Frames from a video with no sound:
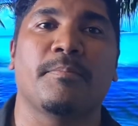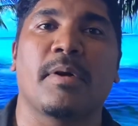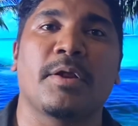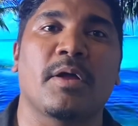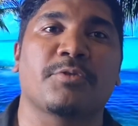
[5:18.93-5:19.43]

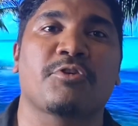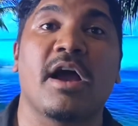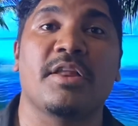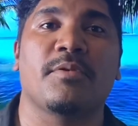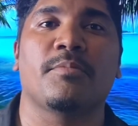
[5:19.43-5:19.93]

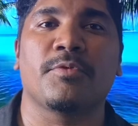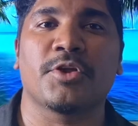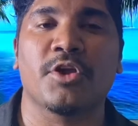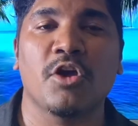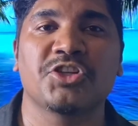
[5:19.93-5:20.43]
and
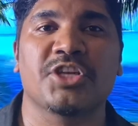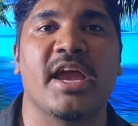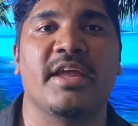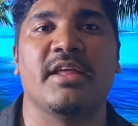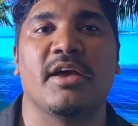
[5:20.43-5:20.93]

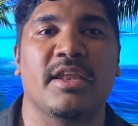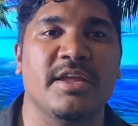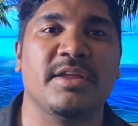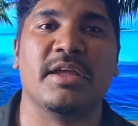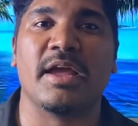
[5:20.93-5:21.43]
negotiate
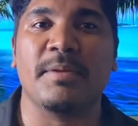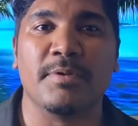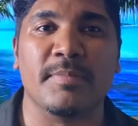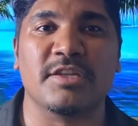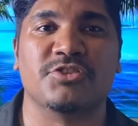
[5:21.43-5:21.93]
and
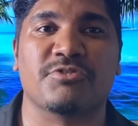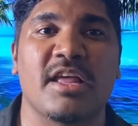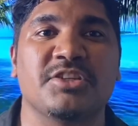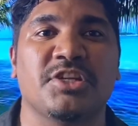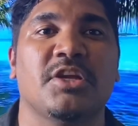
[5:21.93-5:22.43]
implement a
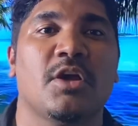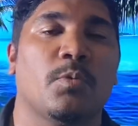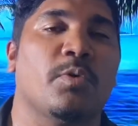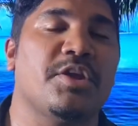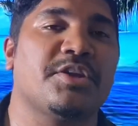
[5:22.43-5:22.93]
strategy
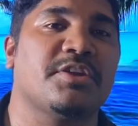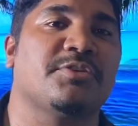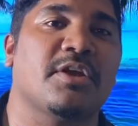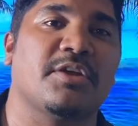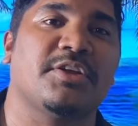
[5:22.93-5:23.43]
where you can
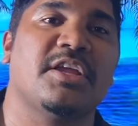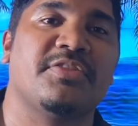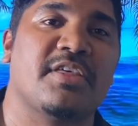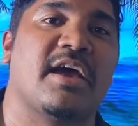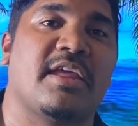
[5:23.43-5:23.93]

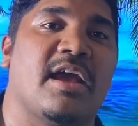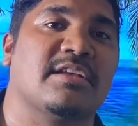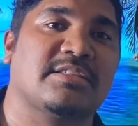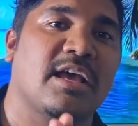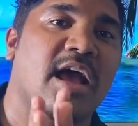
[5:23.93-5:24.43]
get that
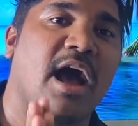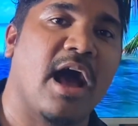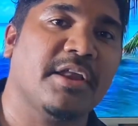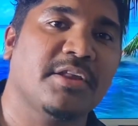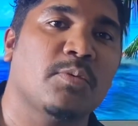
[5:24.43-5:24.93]
house
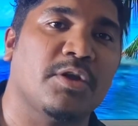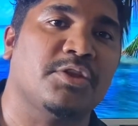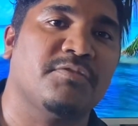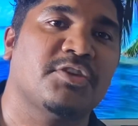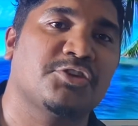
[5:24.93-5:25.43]
under what
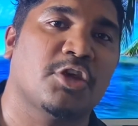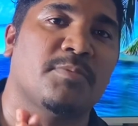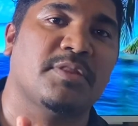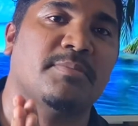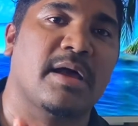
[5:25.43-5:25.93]
you've
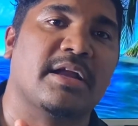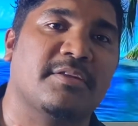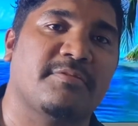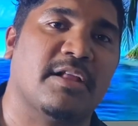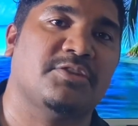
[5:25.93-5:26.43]
determined the
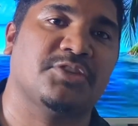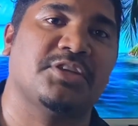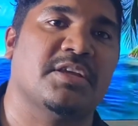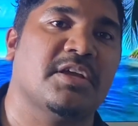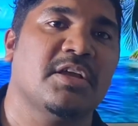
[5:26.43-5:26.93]
market value to
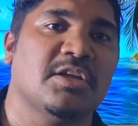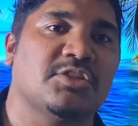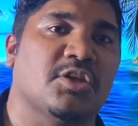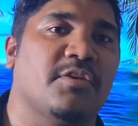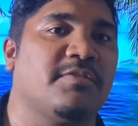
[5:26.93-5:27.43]
get.
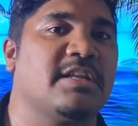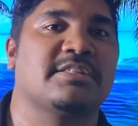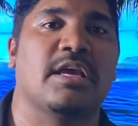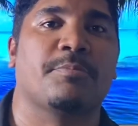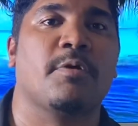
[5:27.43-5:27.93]
So if, let's
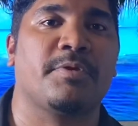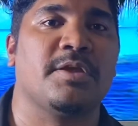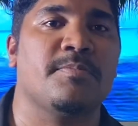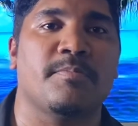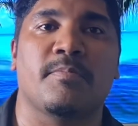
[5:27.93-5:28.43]
say, a
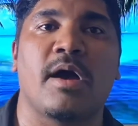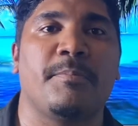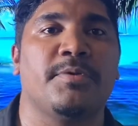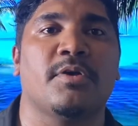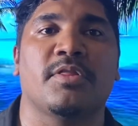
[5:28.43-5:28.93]
property
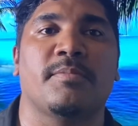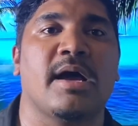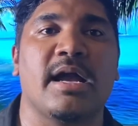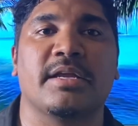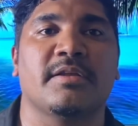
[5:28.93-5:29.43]
might be on the
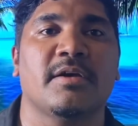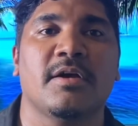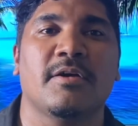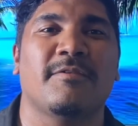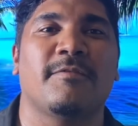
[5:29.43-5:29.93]
market
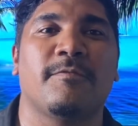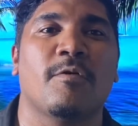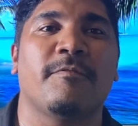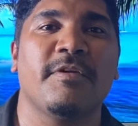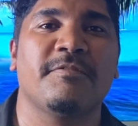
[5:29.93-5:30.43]
for
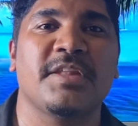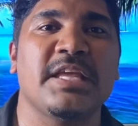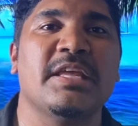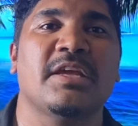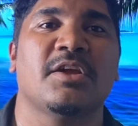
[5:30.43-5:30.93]

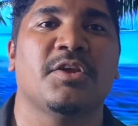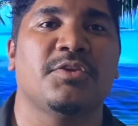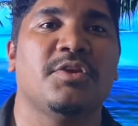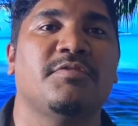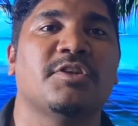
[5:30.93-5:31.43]
450,
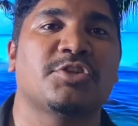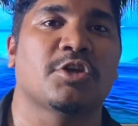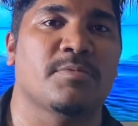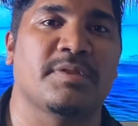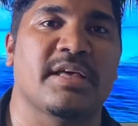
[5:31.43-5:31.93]
you've
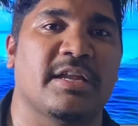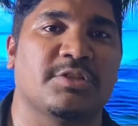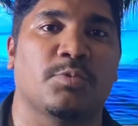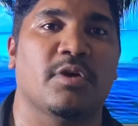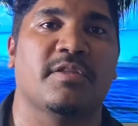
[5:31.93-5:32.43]
determined that
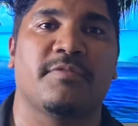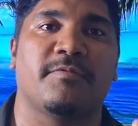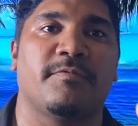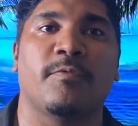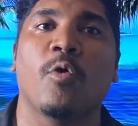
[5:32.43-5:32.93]
it's worth
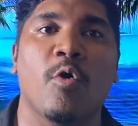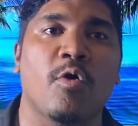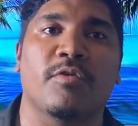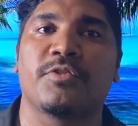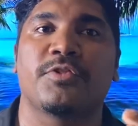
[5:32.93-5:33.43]

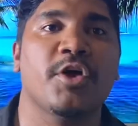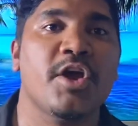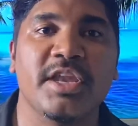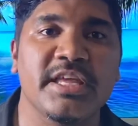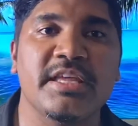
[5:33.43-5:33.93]

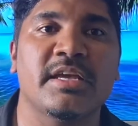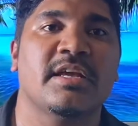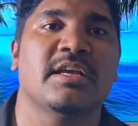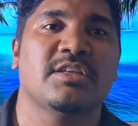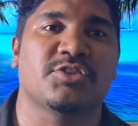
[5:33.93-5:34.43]
430.
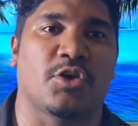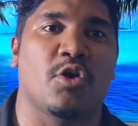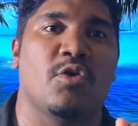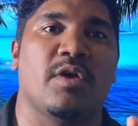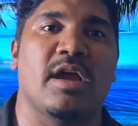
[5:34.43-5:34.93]

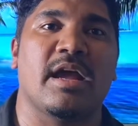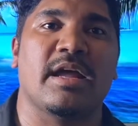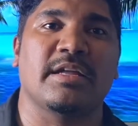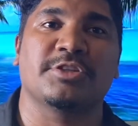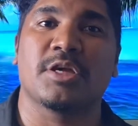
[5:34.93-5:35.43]
So
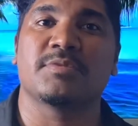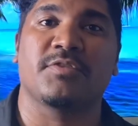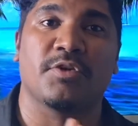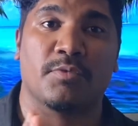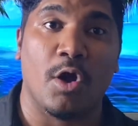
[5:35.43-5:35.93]
in terms
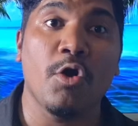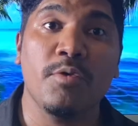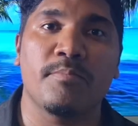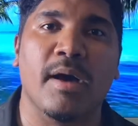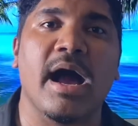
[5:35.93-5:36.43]
of your
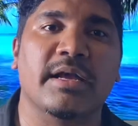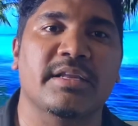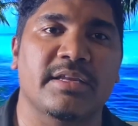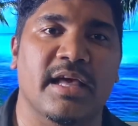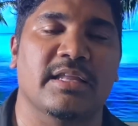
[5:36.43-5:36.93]
own market
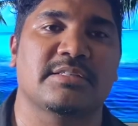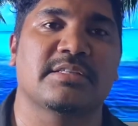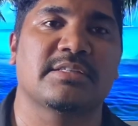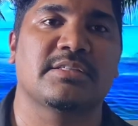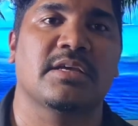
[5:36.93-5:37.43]

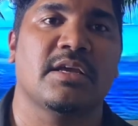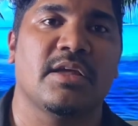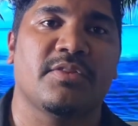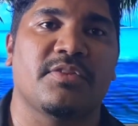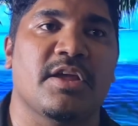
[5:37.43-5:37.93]
analysis,
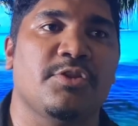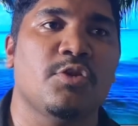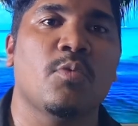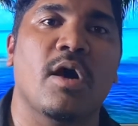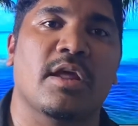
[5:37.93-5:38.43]
then
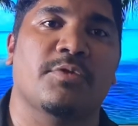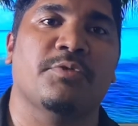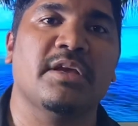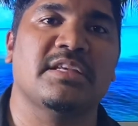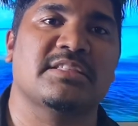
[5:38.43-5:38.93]
you want to
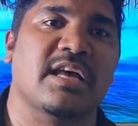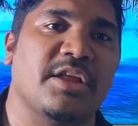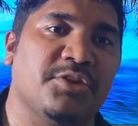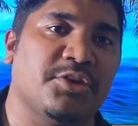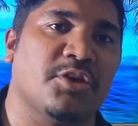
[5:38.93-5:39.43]
really
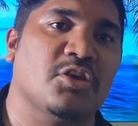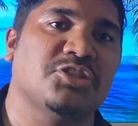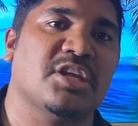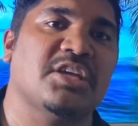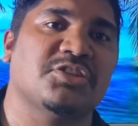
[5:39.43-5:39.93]
start your
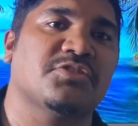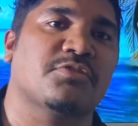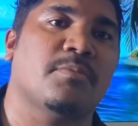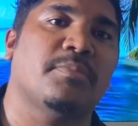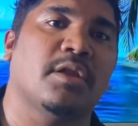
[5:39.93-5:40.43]
negotiations
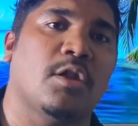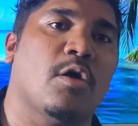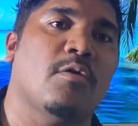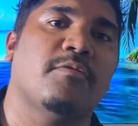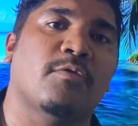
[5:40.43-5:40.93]
from
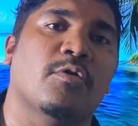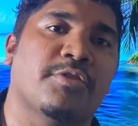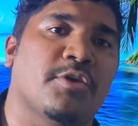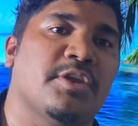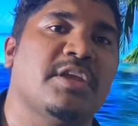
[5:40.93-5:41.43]
below
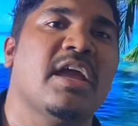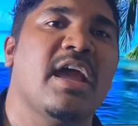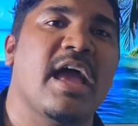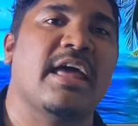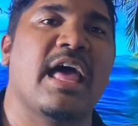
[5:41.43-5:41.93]
430
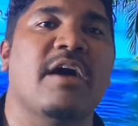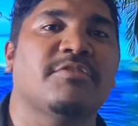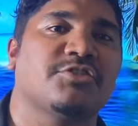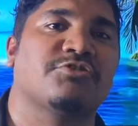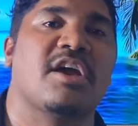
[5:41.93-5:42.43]
and have
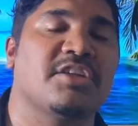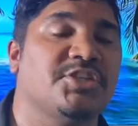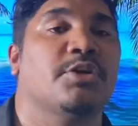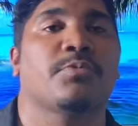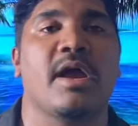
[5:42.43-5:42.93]
a
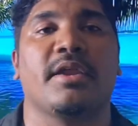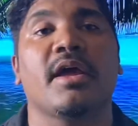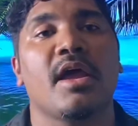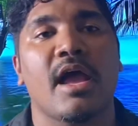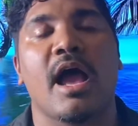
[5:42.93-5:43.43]
strategy around
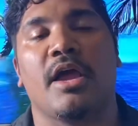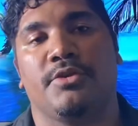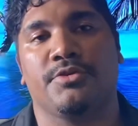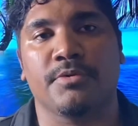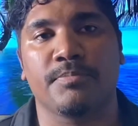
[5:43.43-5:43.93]
how
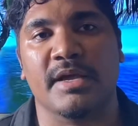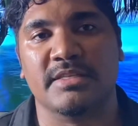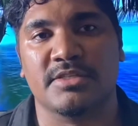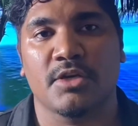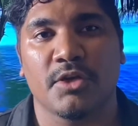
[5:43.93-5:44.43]
you could
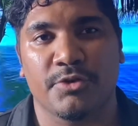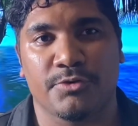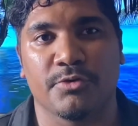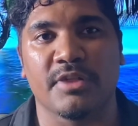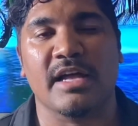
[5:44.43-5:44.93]
best
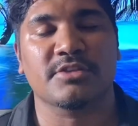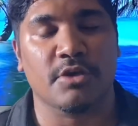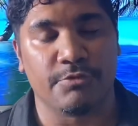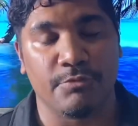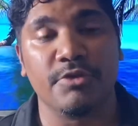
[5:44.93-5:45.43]
do that. So
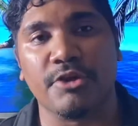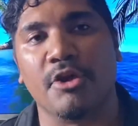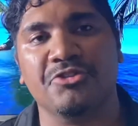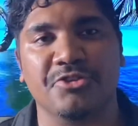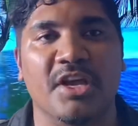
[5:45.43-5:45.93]
through
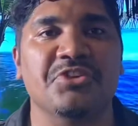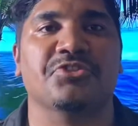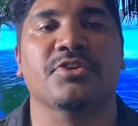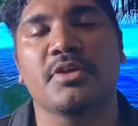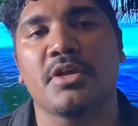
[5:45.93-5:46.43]
negotiation,